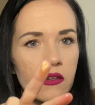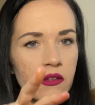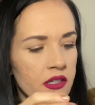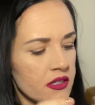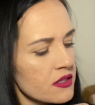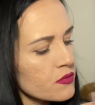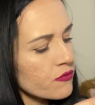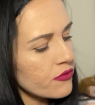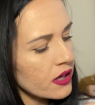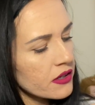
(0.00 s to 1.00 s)
This is
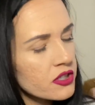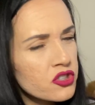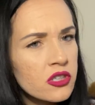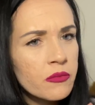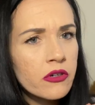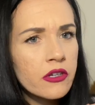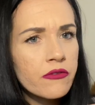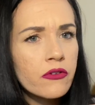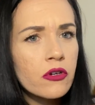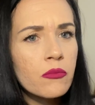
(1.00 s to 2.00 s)
very shimmery
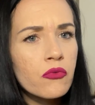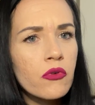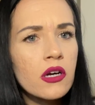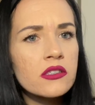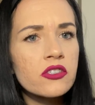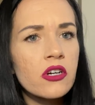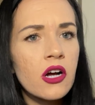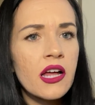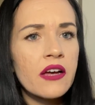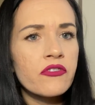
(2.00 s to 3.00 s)
for a bronzer. I'll
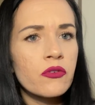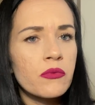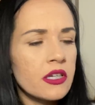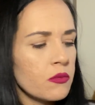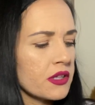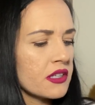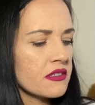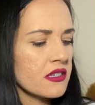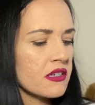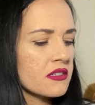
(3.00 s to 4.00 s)
have to read what
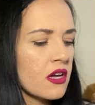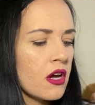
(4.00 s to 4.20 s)
this is.